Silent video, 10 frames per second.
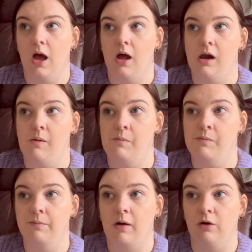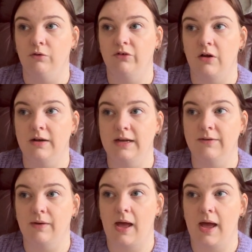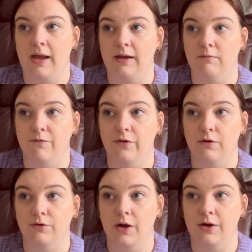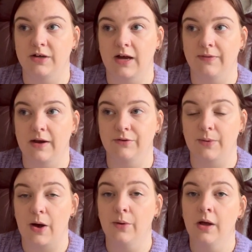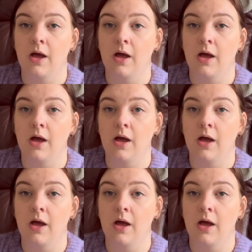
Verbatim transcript: um, I'll also leave a referral code down there as well.